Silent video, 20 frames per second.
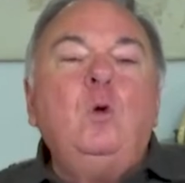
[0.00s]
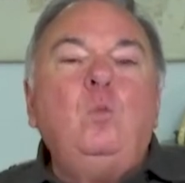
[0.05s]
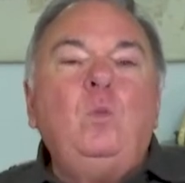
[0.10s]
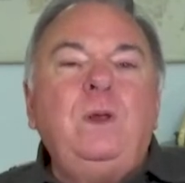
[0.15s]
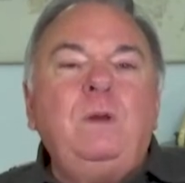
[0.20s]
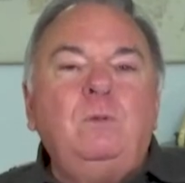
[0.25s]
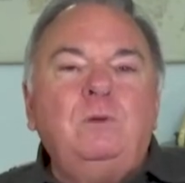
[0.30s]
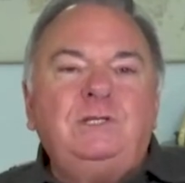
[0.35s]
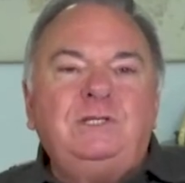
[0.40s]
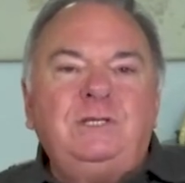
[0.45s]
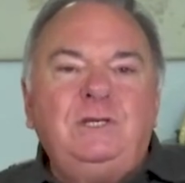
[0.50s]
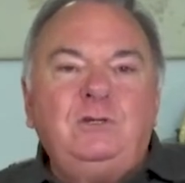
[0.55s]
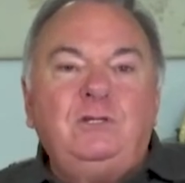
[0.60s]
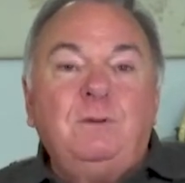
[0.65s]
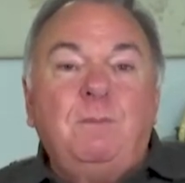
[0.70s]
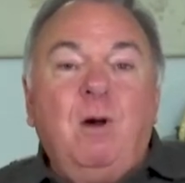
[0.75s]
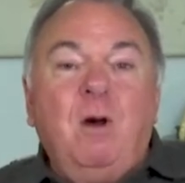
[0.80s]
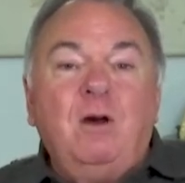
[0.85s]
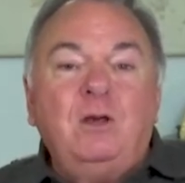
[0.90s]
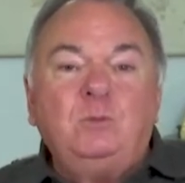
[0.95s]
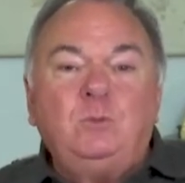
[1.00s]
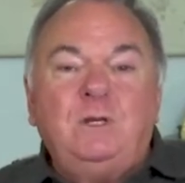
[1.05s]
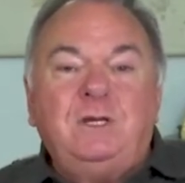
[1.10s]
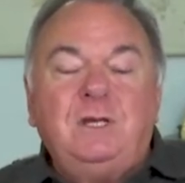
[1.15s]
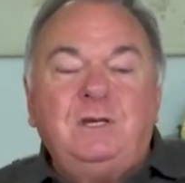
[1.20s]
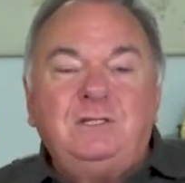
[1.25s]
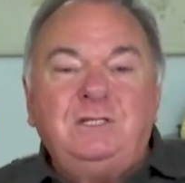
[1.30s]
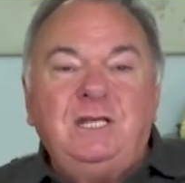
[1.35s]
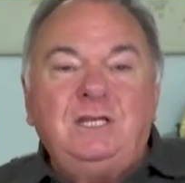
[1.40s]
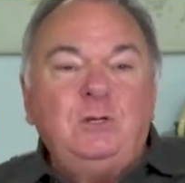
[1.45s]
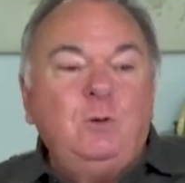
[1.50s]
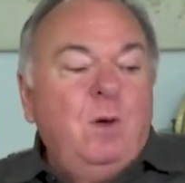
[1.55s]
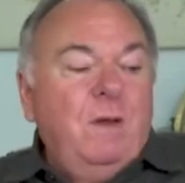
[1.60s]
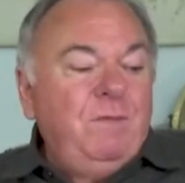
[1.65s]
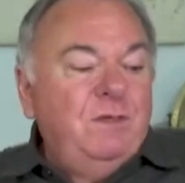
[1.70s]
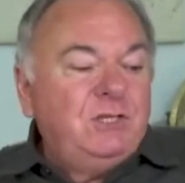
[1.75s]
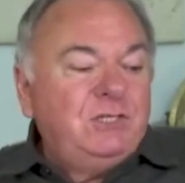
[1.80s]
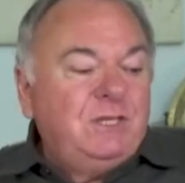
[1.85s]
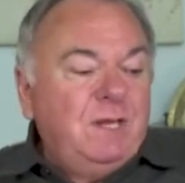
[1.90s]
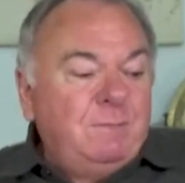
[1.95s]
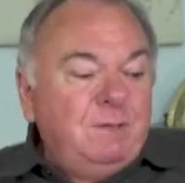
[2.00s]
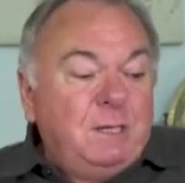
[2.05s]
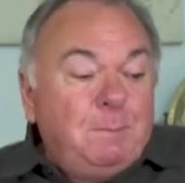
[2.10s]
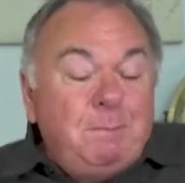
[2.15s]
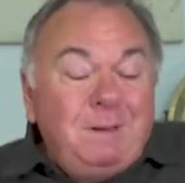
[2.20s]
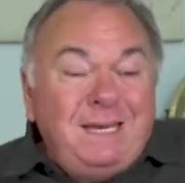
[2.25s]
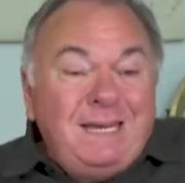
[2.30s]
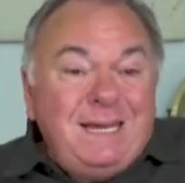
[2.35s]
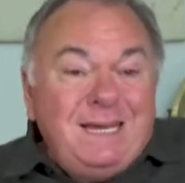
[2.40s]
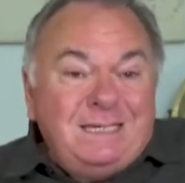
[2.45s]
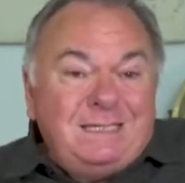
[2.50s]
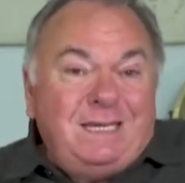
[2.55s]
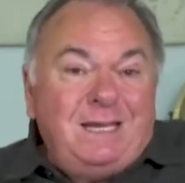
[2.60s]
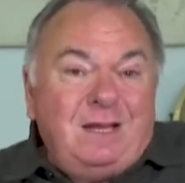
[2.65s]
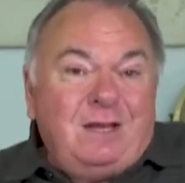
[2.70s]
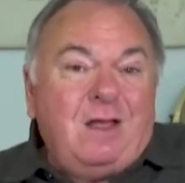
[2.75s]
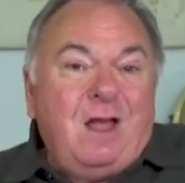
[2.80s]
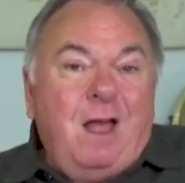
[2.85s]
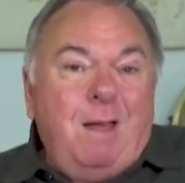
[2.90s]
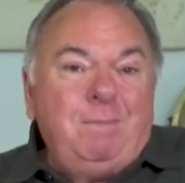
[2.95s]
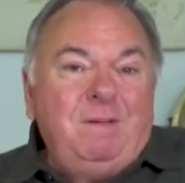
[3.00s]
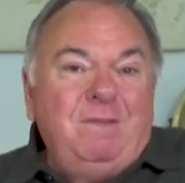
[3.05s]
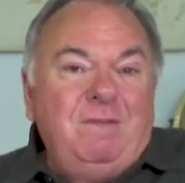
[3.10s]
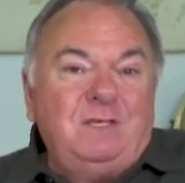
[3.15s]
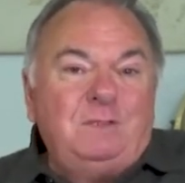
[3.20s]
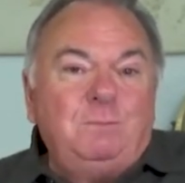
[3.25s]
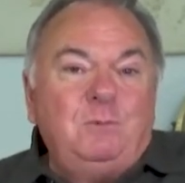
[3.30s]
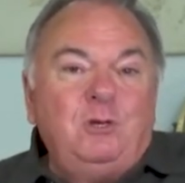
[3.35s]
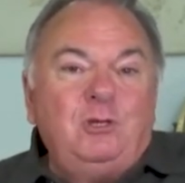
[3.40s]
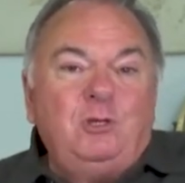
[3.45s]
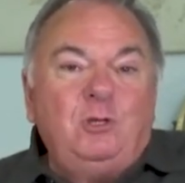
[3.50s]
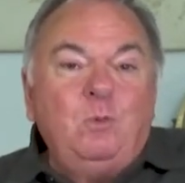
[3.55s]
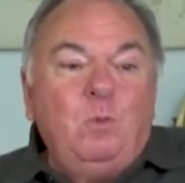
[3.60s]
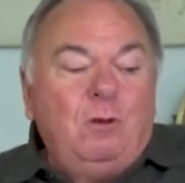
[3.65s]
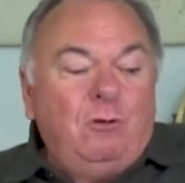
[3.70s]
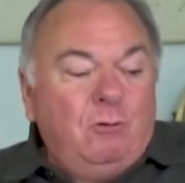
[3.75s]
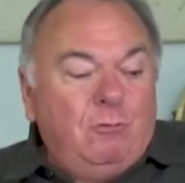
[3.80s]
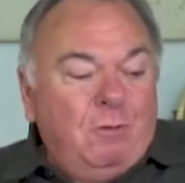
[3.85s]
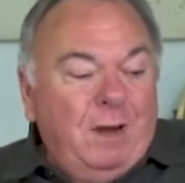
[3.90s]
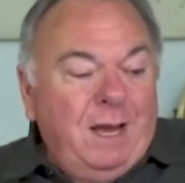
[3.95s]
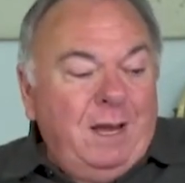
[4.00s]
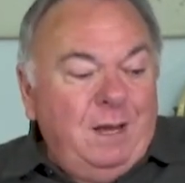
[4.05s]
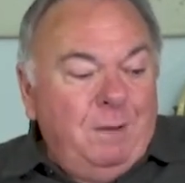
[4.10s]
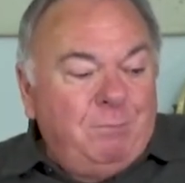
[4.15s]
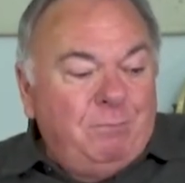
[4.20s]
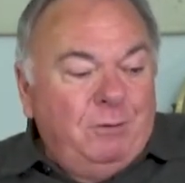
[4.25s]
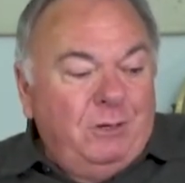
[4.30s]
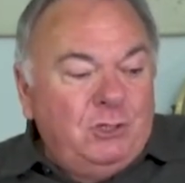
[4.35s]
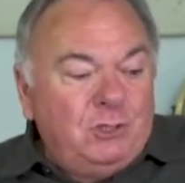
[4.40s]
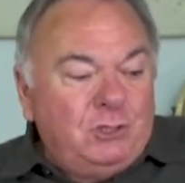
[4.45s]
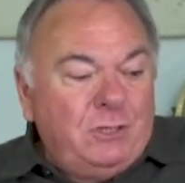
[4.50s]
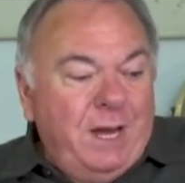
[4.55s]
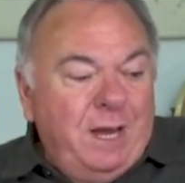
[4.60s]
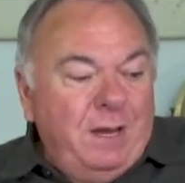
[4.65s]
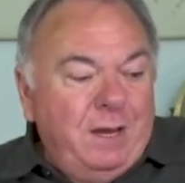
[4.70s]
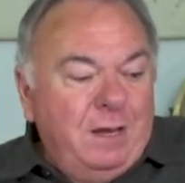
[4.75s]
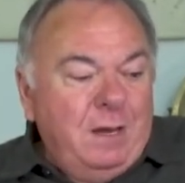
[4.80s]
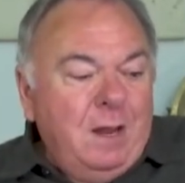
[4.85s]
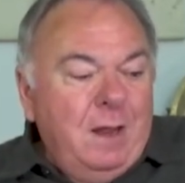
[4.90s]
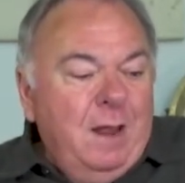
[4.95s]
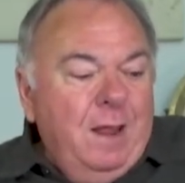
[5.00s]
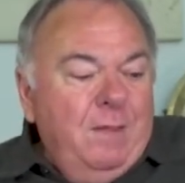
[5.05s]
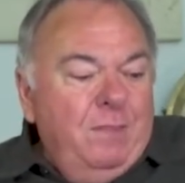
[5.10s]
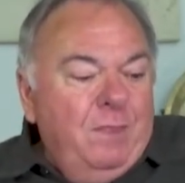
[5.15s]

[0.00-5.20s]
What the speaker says: We will see you tomorrow as we continue on this subject. Please get a copy of this book. You will greatly appreciate it.